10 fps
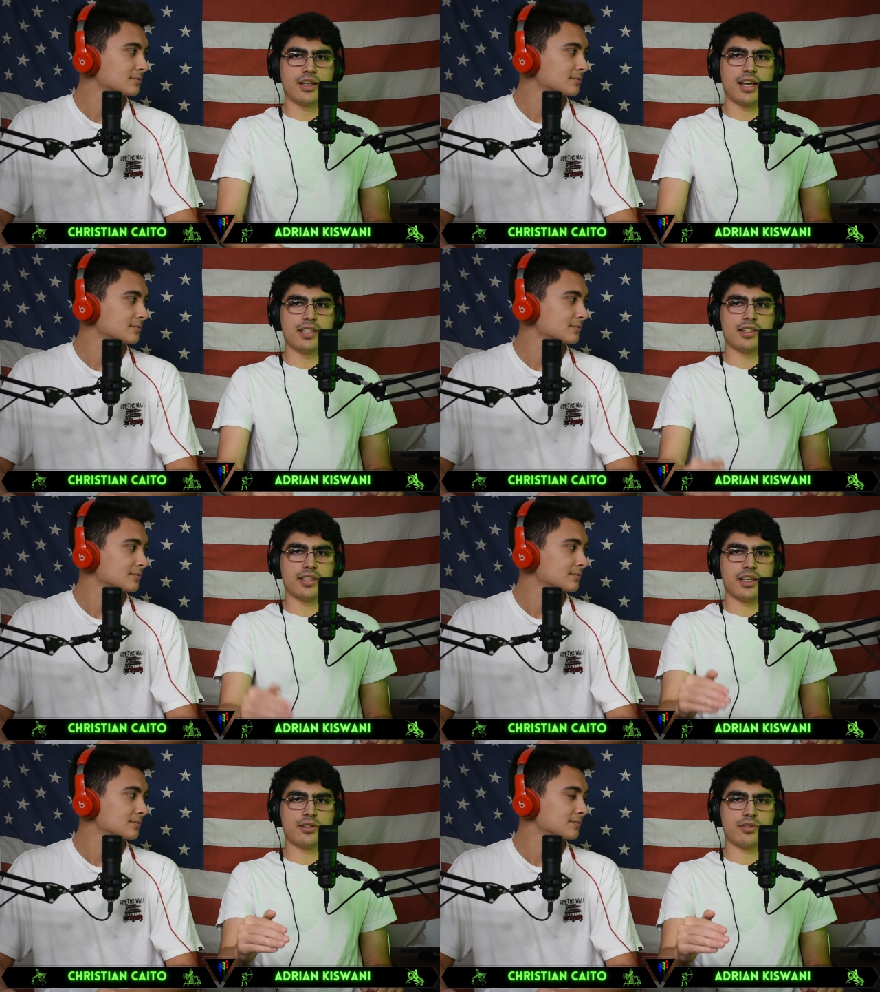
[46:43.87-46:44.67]
Speaker 1: and then
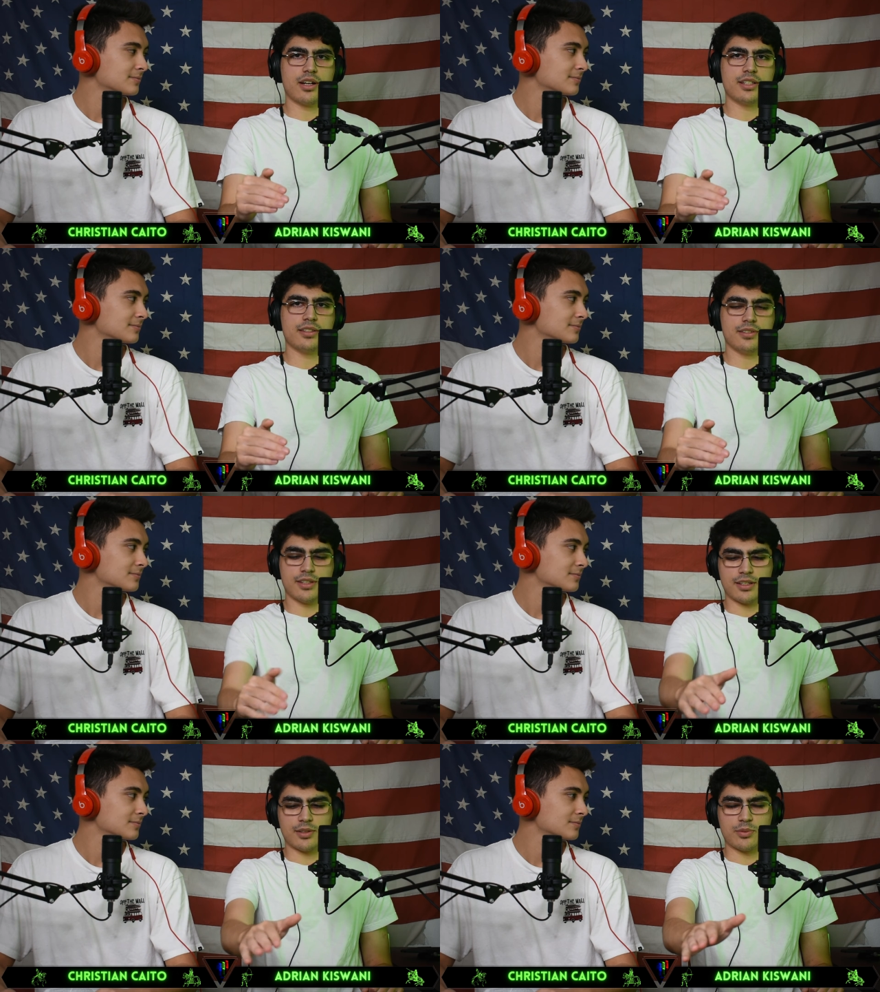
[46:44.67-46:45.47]
later on,
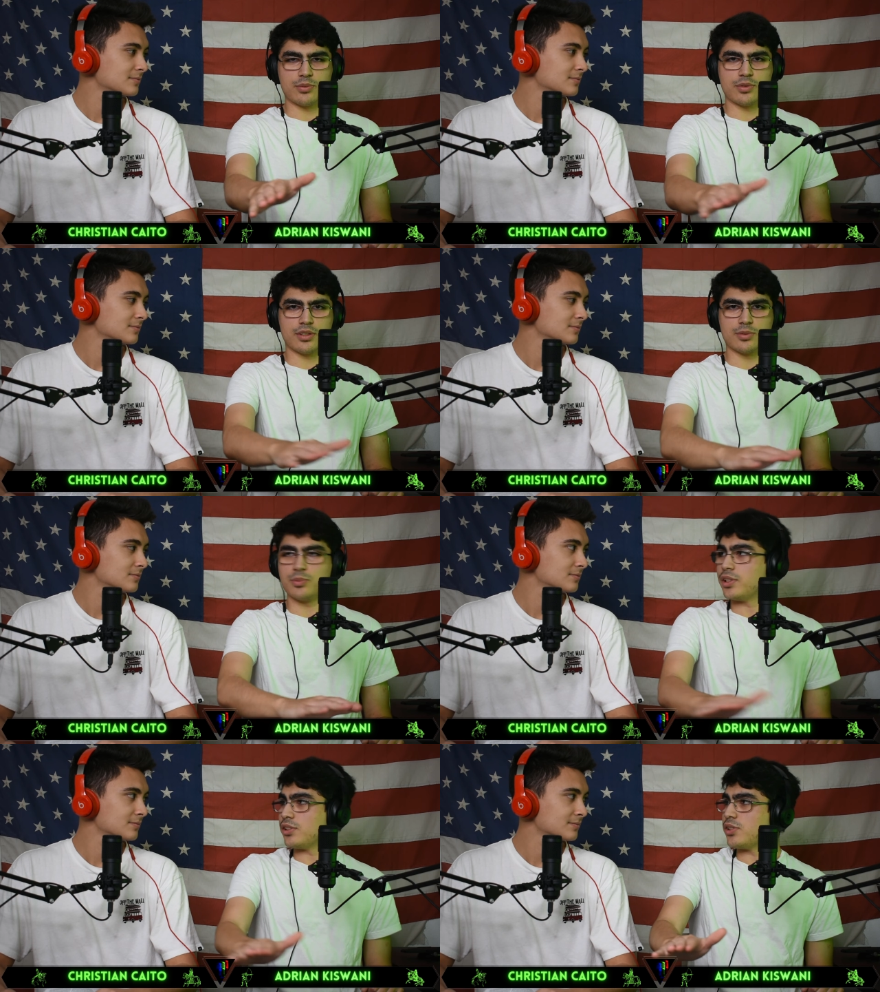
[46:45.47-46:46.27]
uh, uh
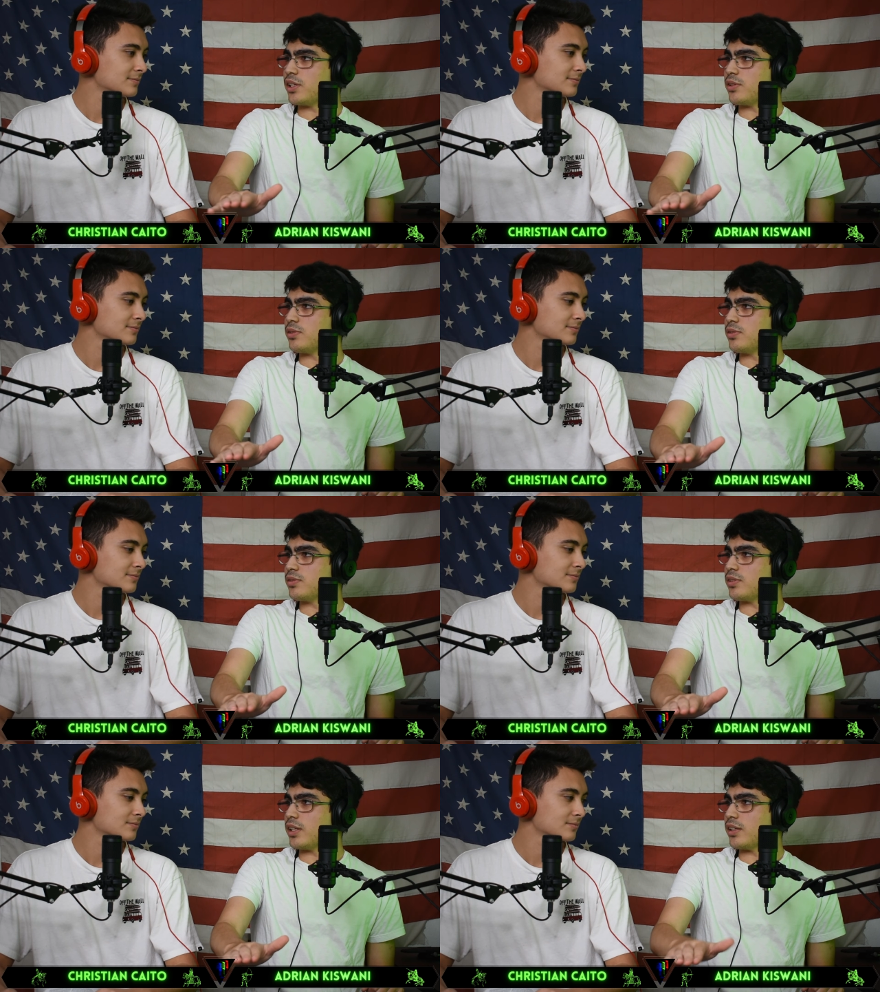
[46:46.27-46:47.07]
when this channel
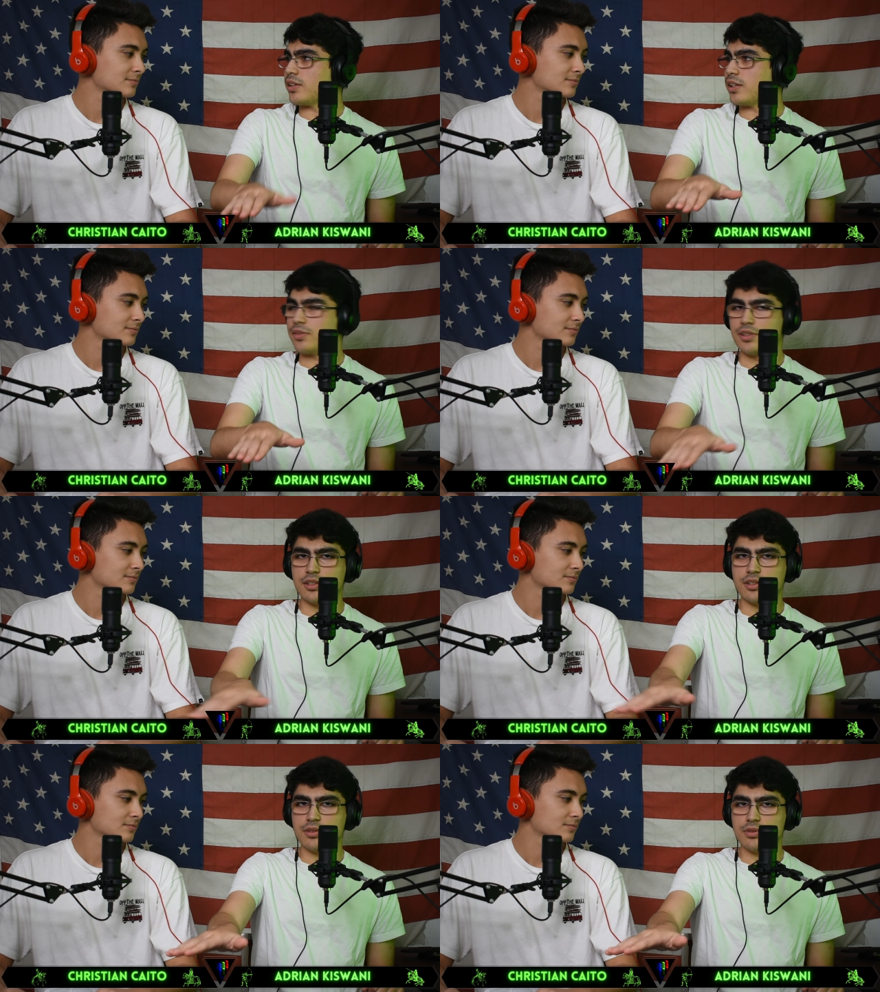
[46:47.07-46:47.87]
like kind of
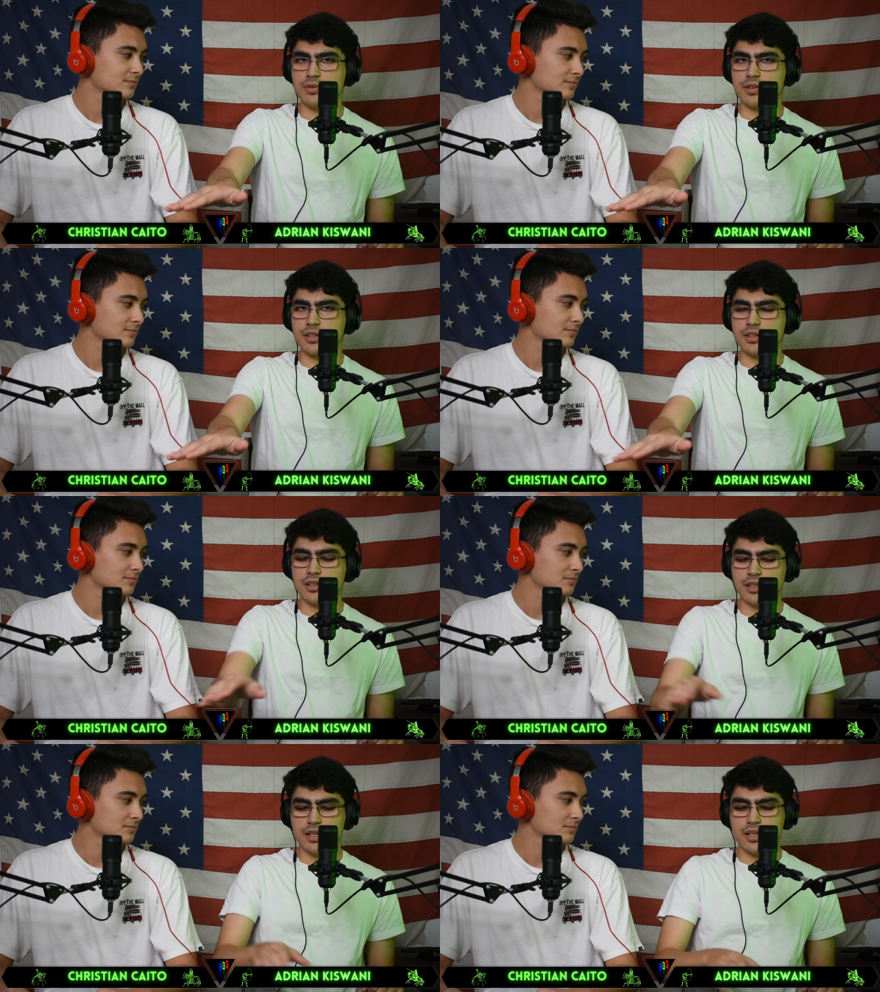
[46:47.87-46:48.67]
continues throughout the
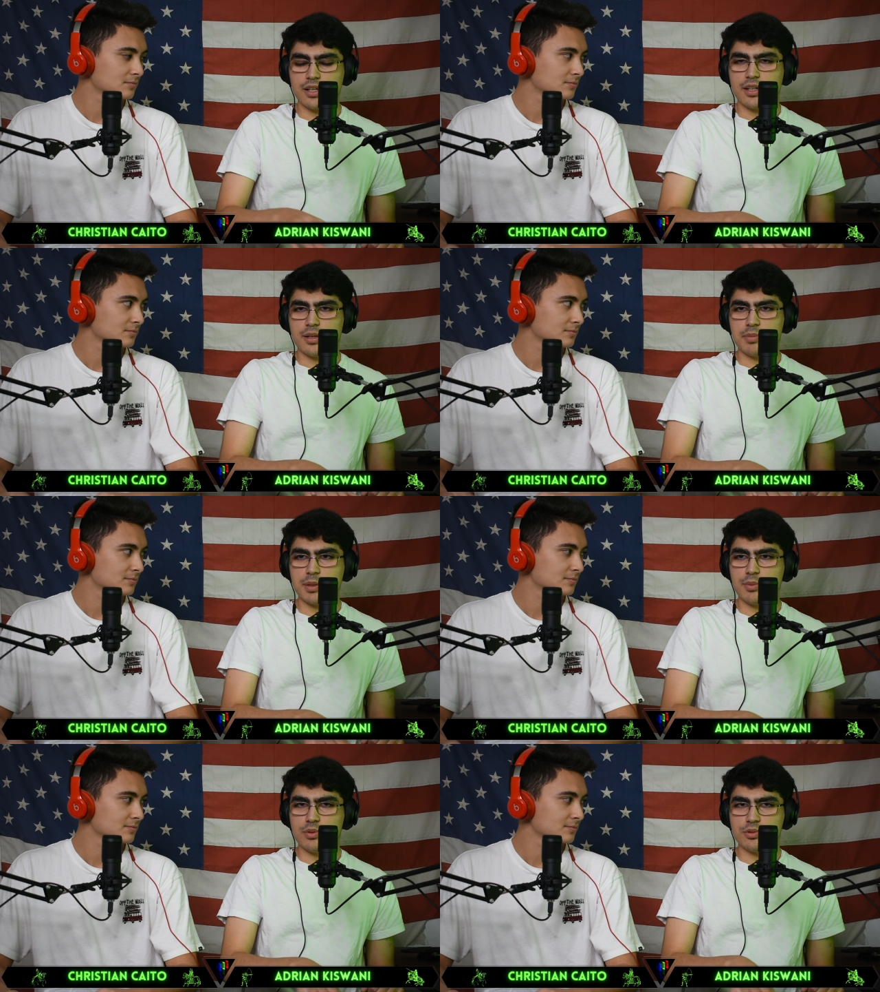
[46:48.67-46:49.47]
year,
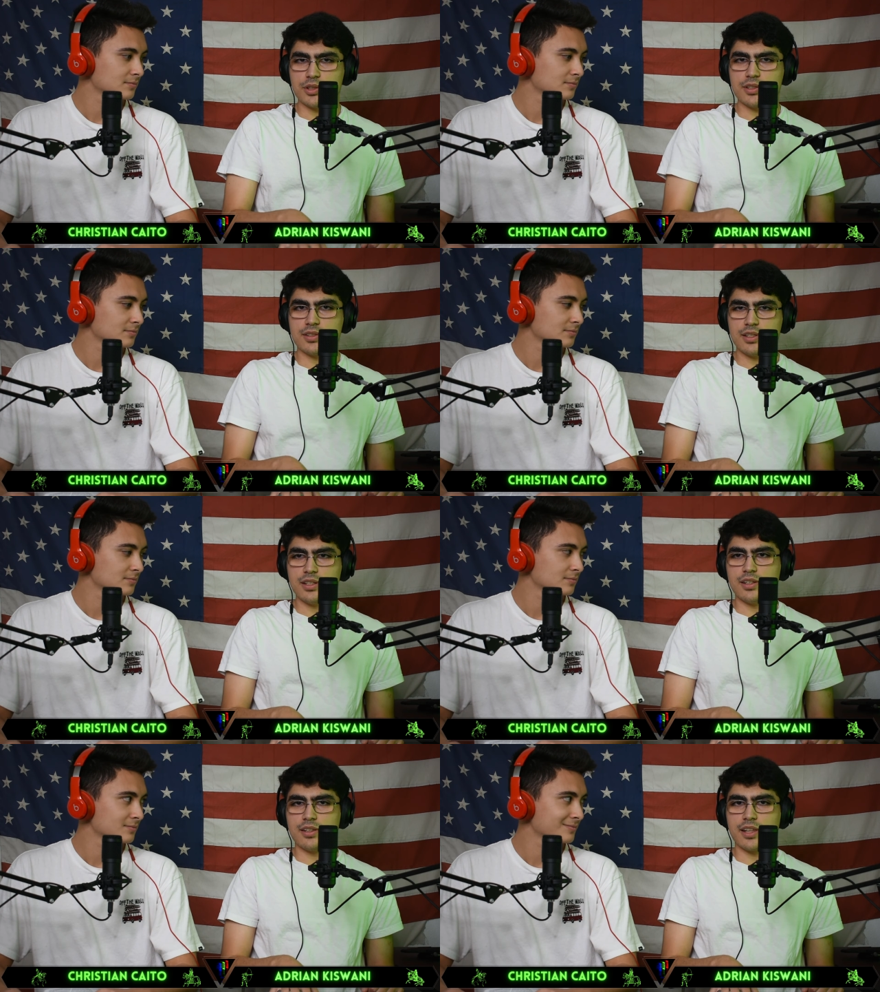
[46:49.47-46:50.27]
people will just
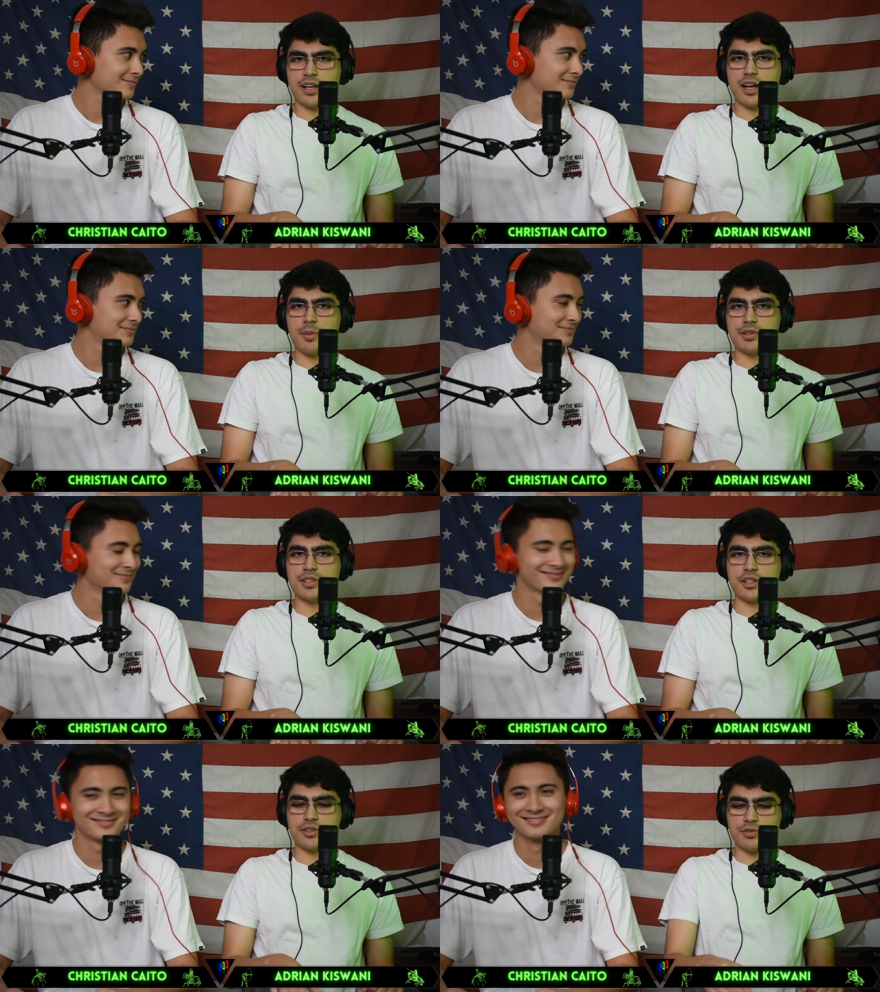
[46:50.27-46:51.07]
see that comment
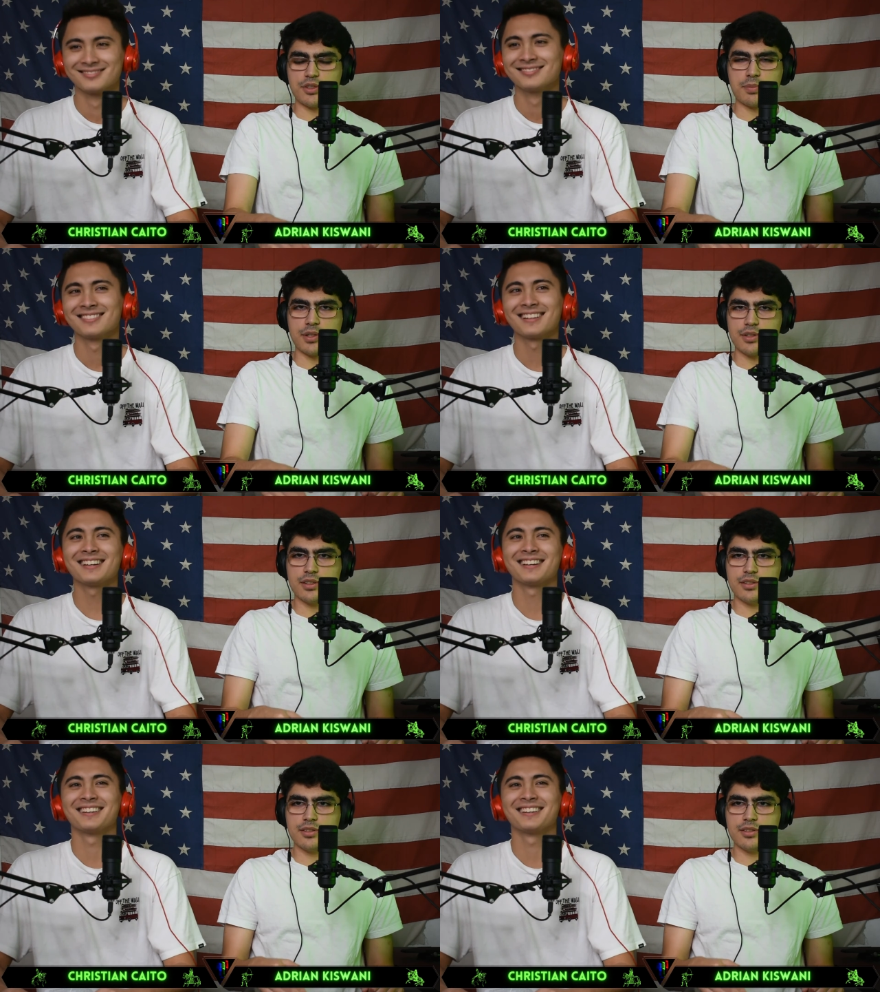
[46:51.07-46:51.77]
section of just periods,